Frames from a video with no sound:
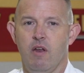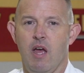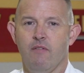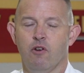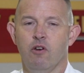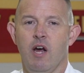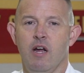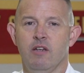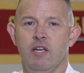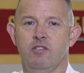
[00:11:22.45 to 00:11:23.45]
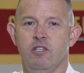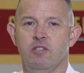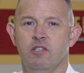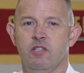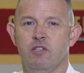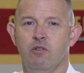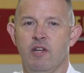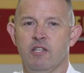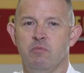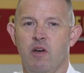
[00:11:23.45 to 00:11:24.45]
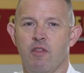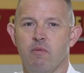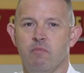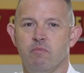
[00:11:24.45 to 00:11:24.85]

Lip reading: have a good holiday season until next month.